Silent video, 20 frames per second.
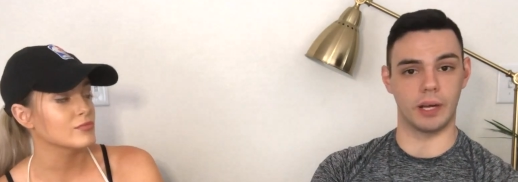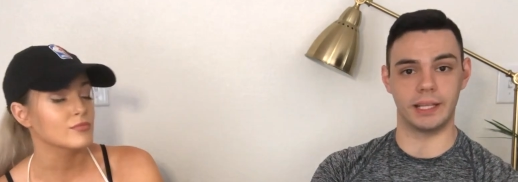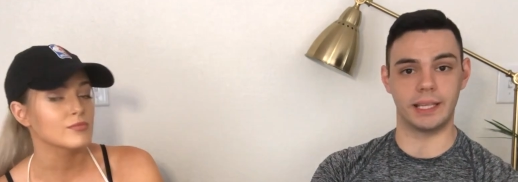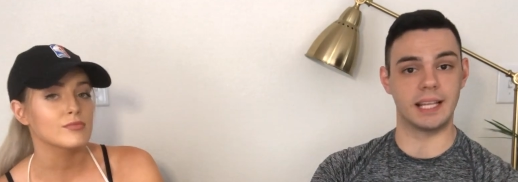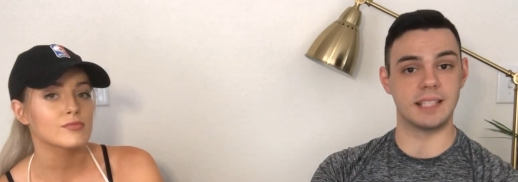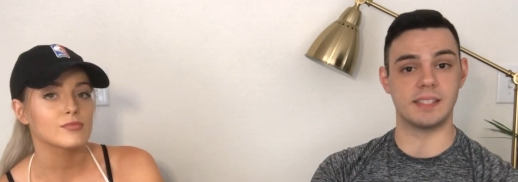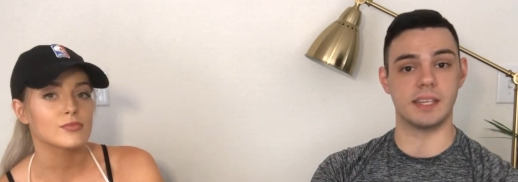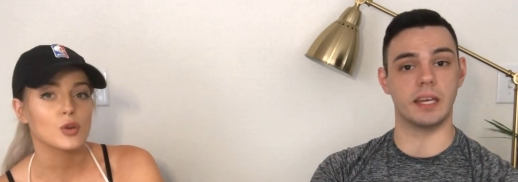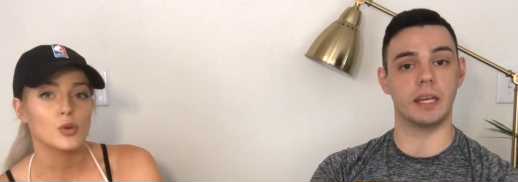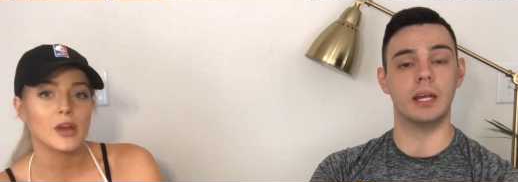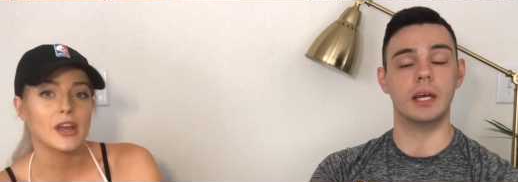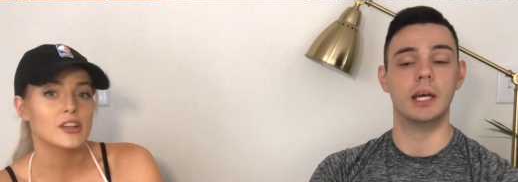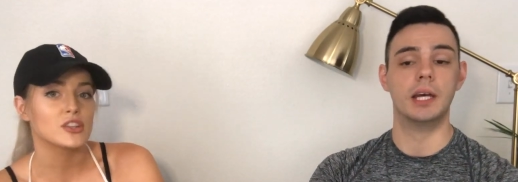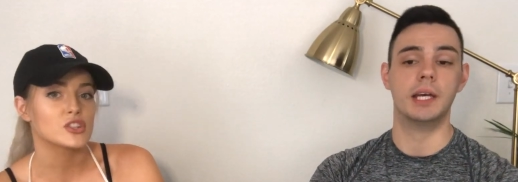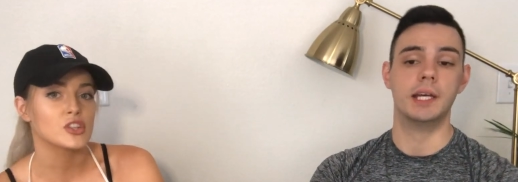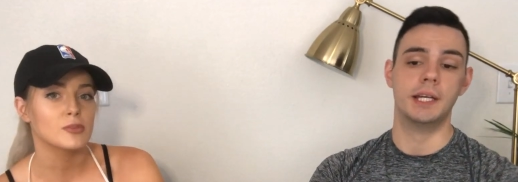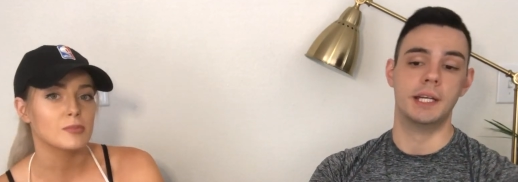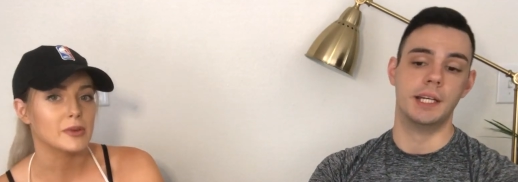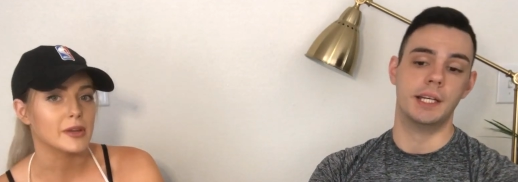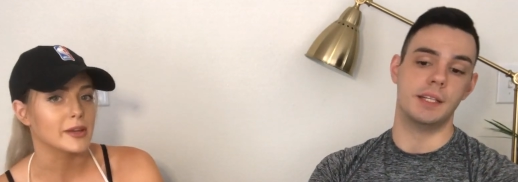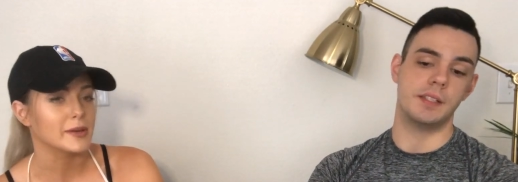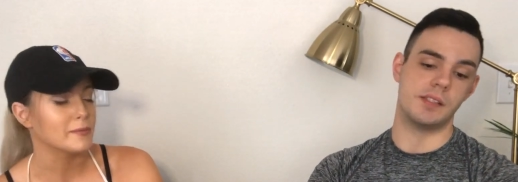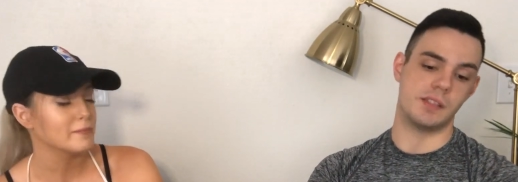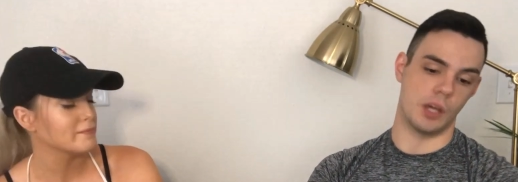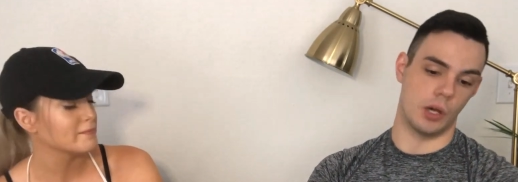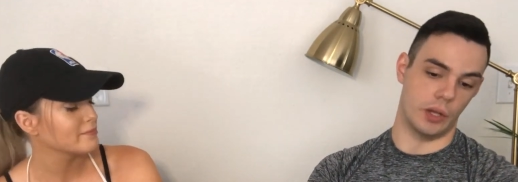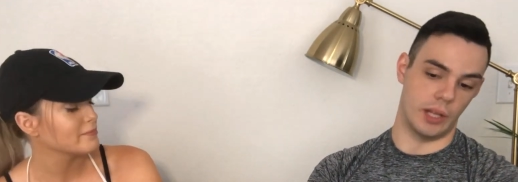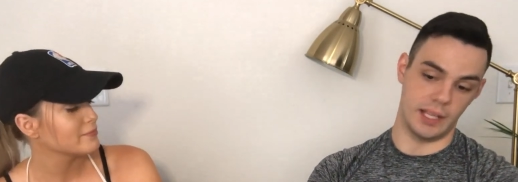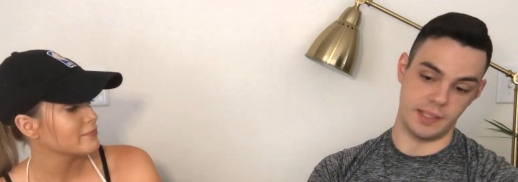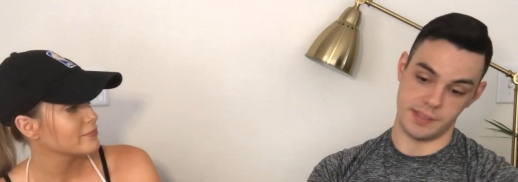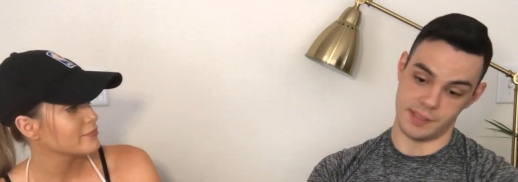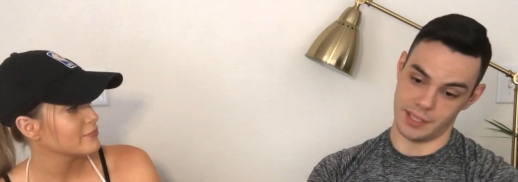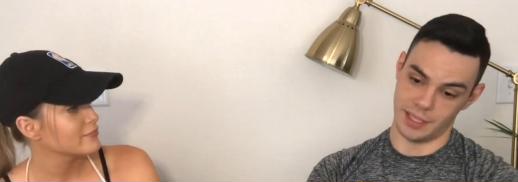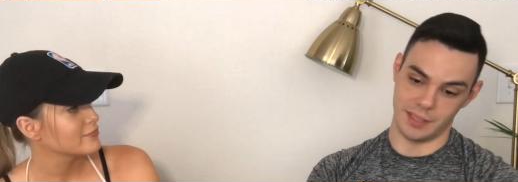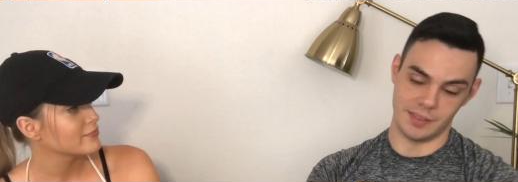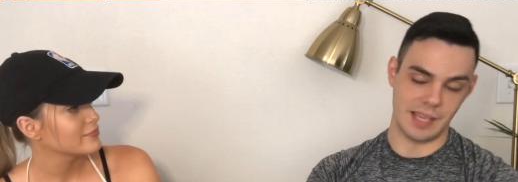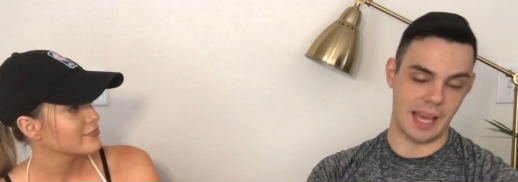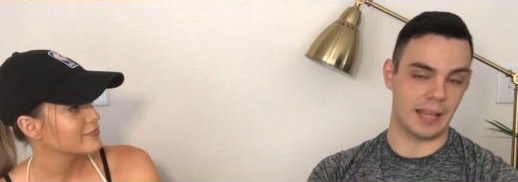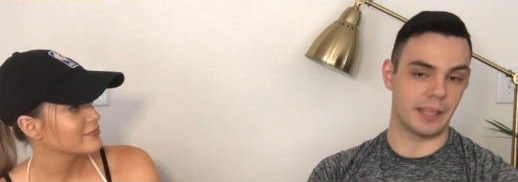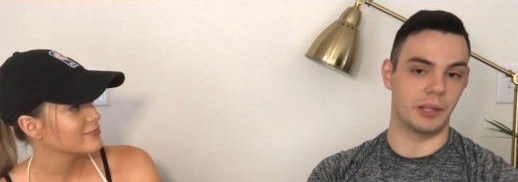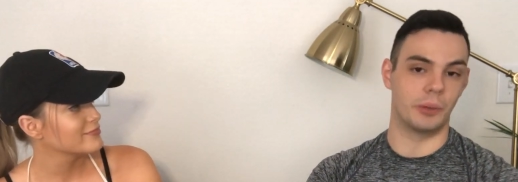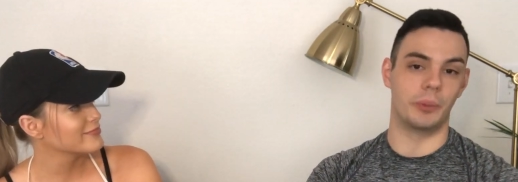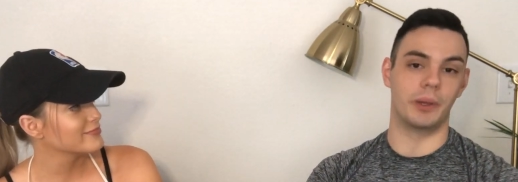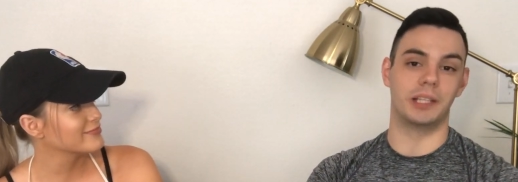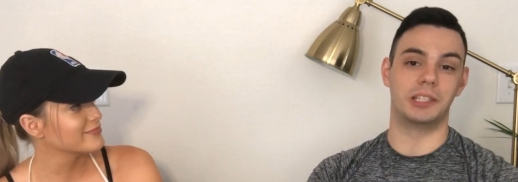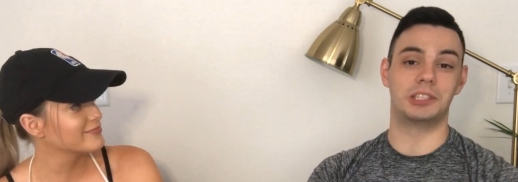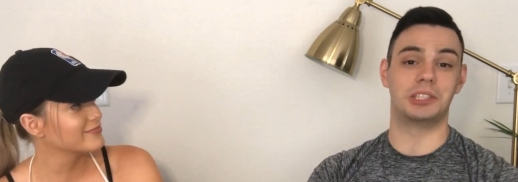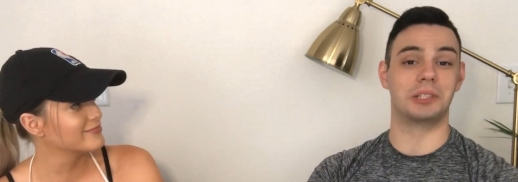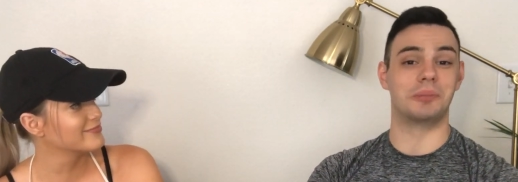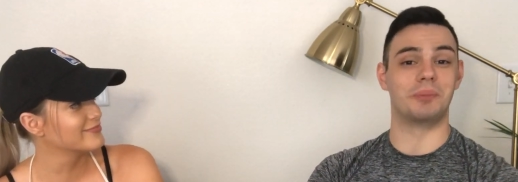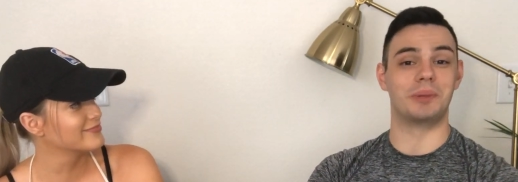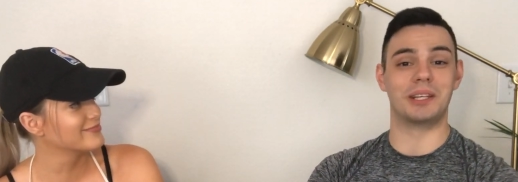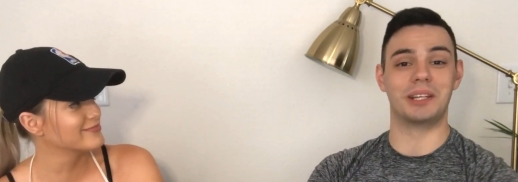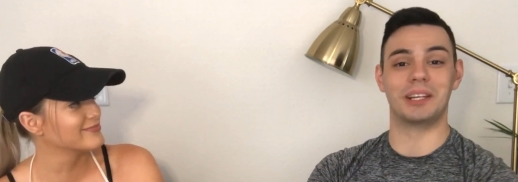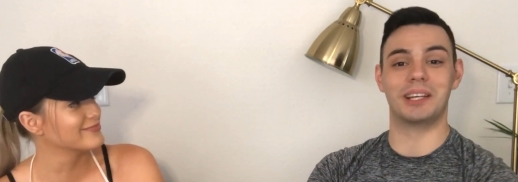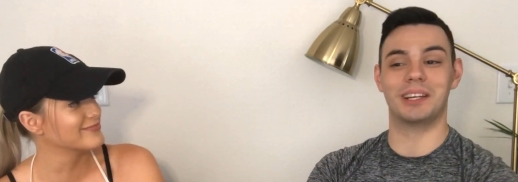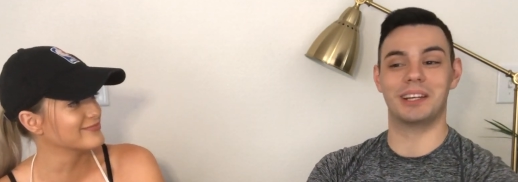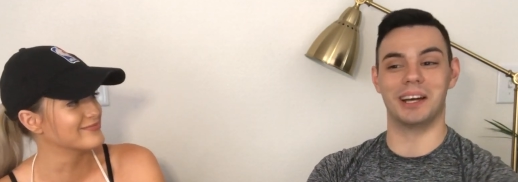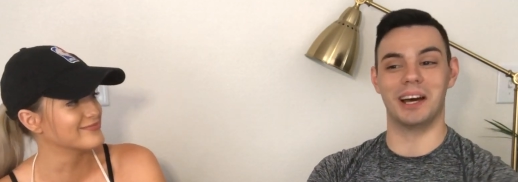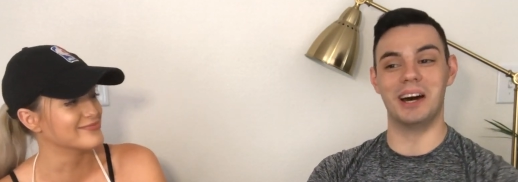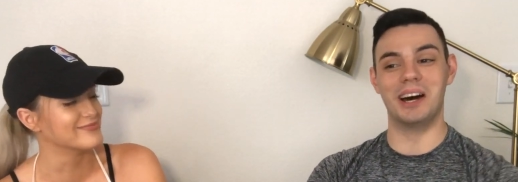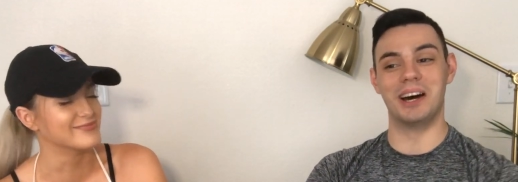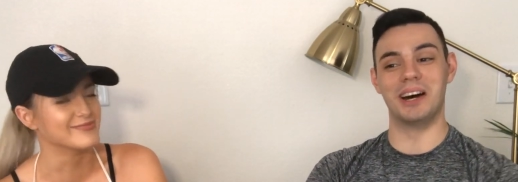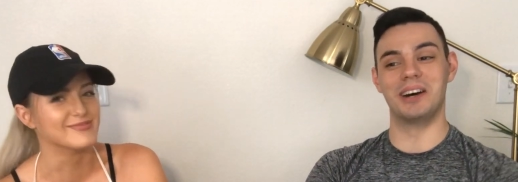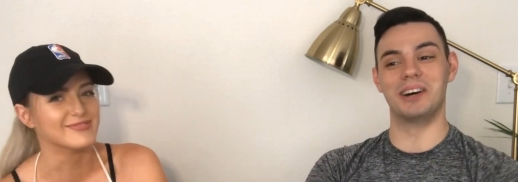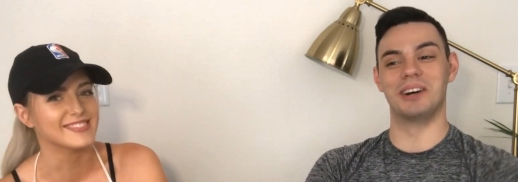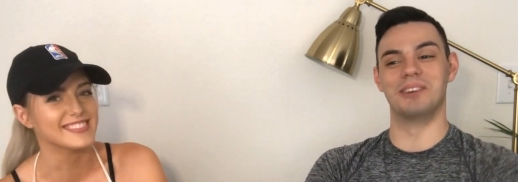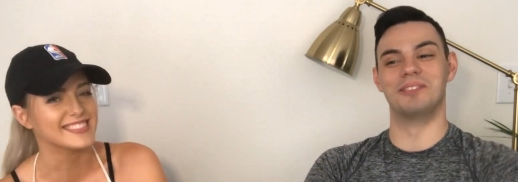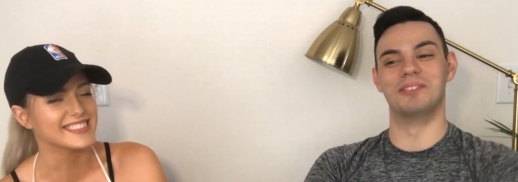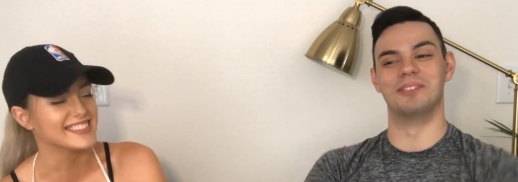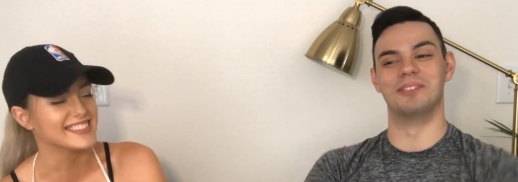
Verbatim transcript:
Speaker 1: mm -hmm, right? Mm -hmm. That's it. The way it should be. So that's exactly the way it mm-hmm. should be.